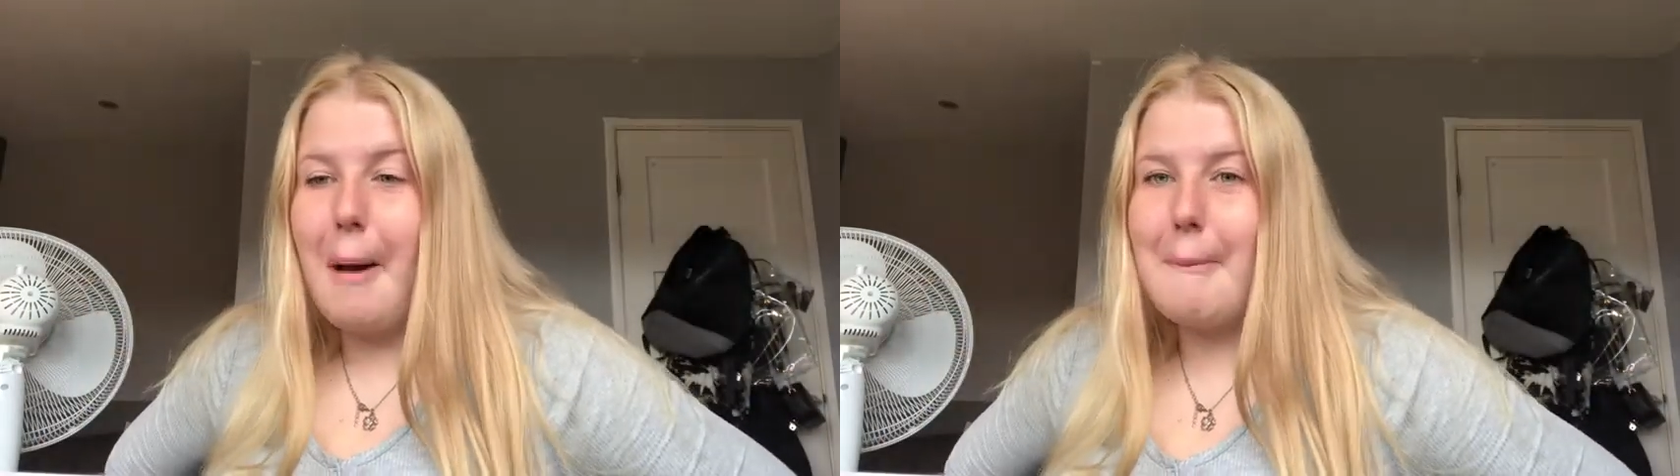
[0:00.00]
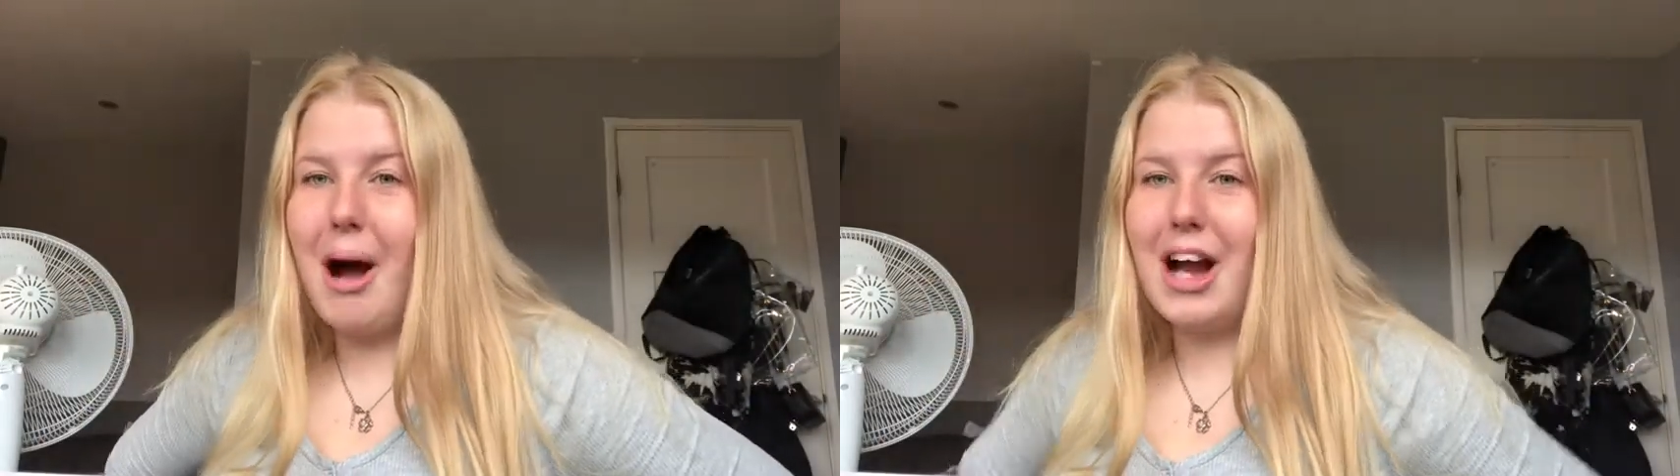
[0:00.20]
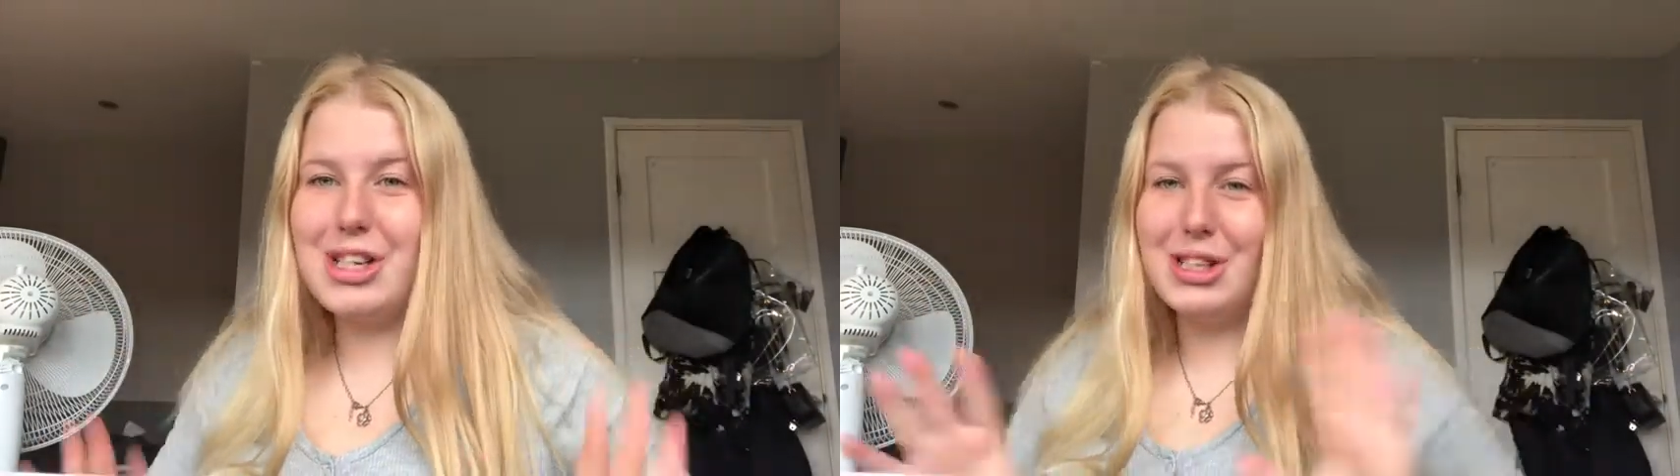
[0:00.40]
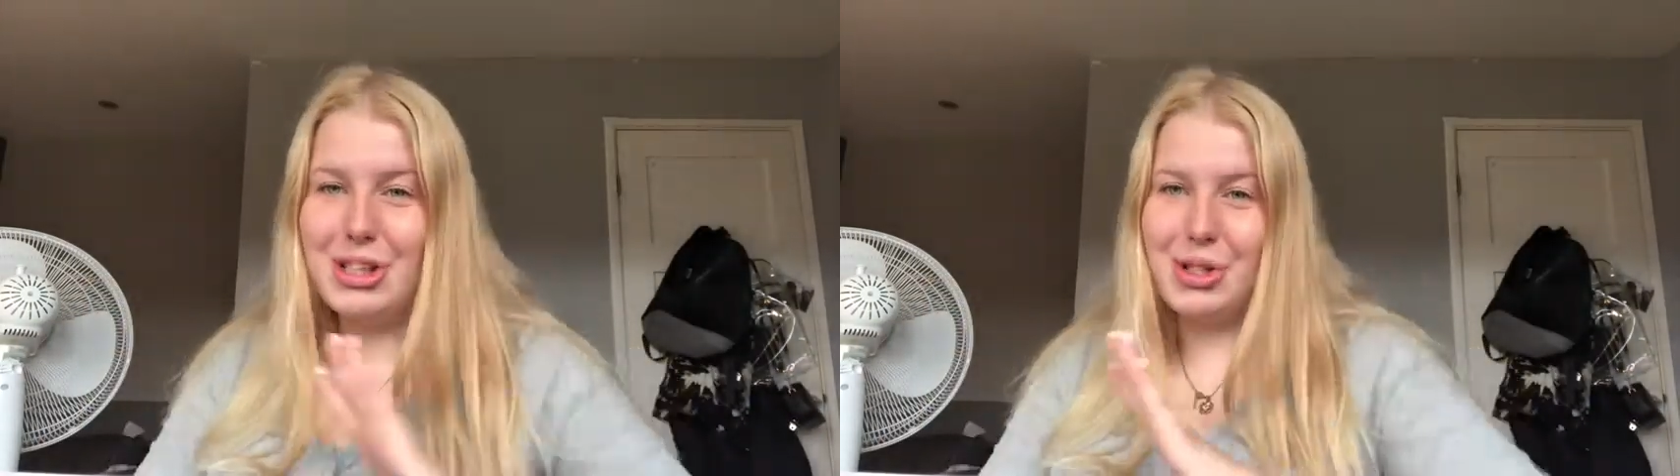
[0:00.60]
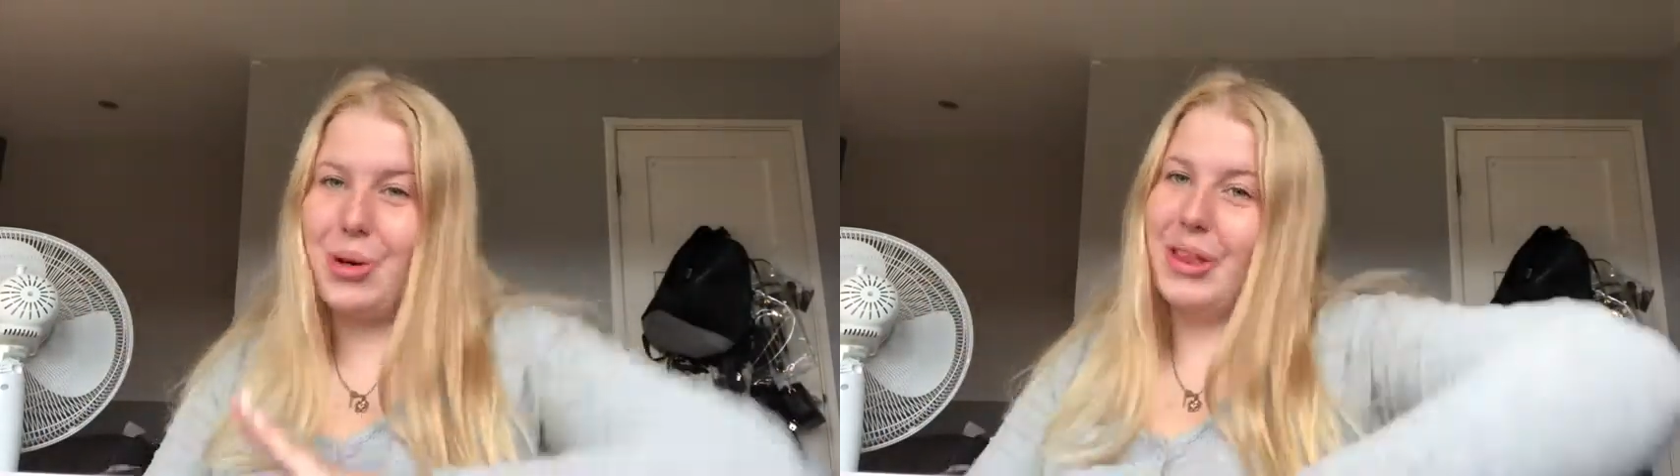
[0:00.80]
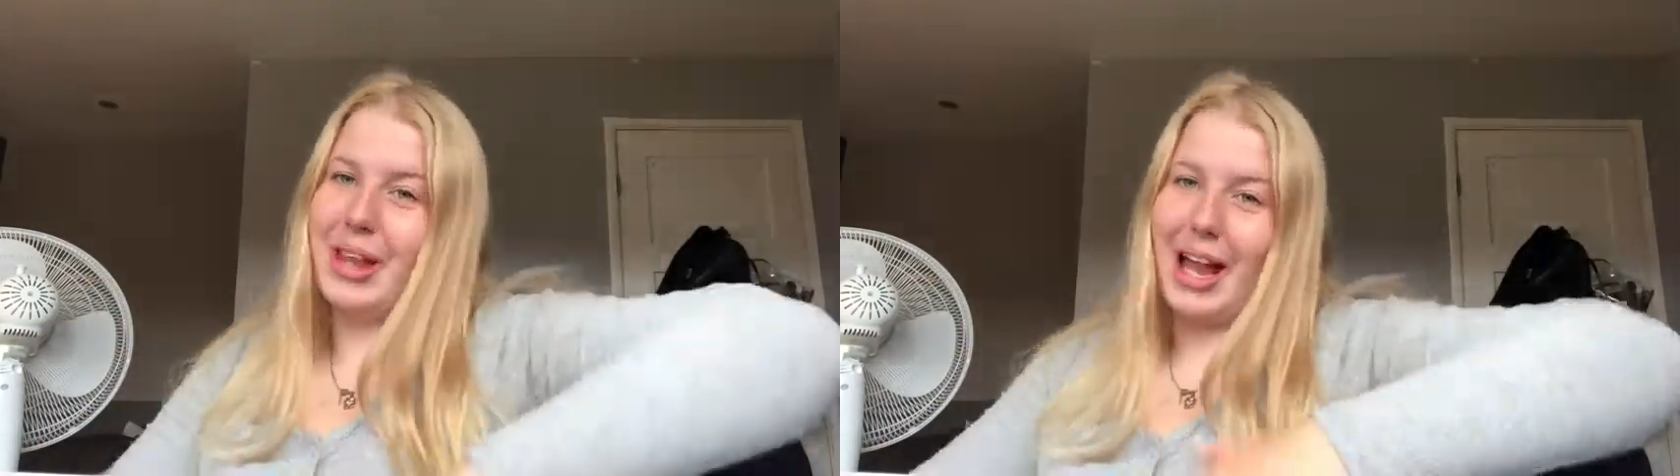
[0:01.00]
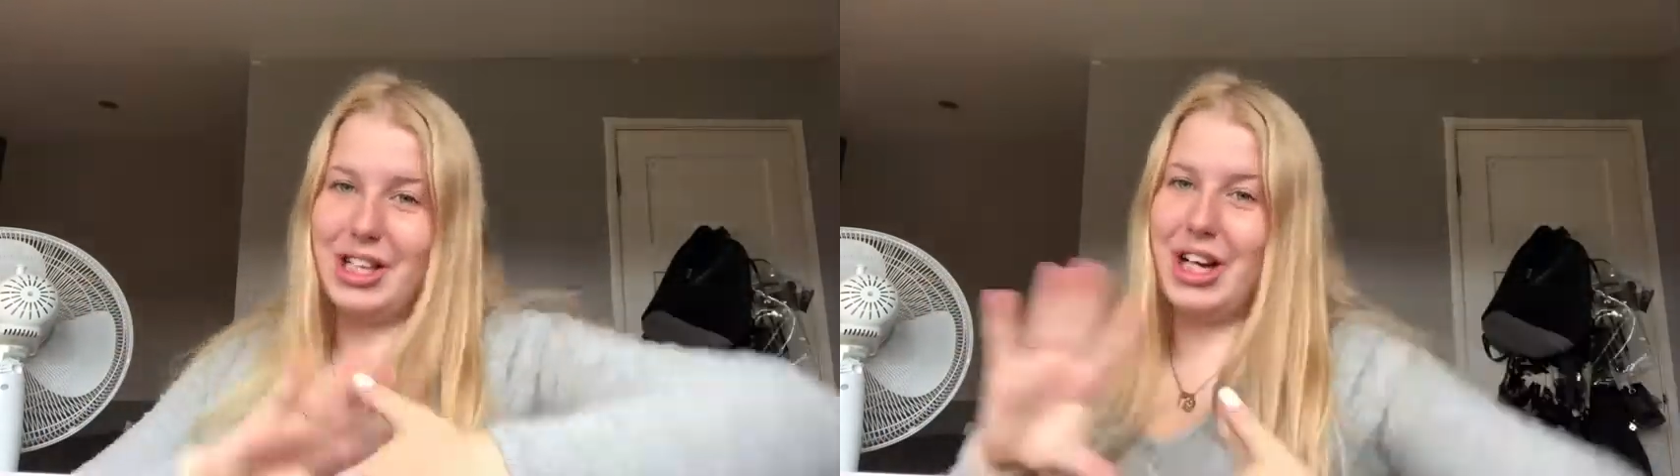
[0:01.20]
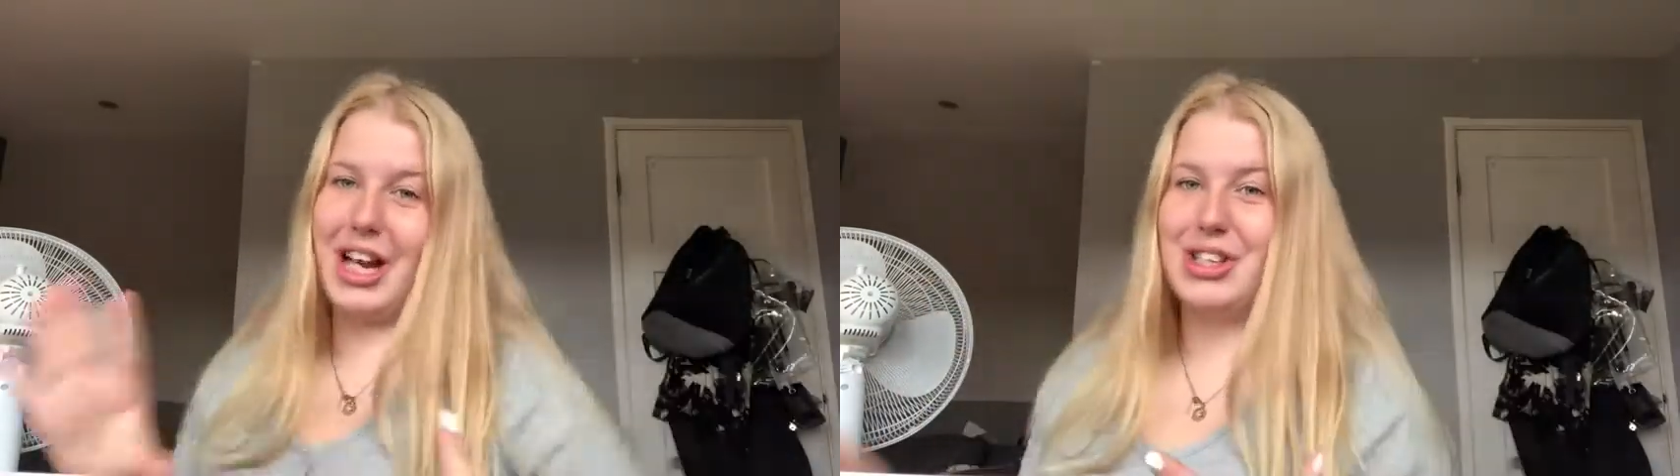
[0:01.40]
But I just enjoy the education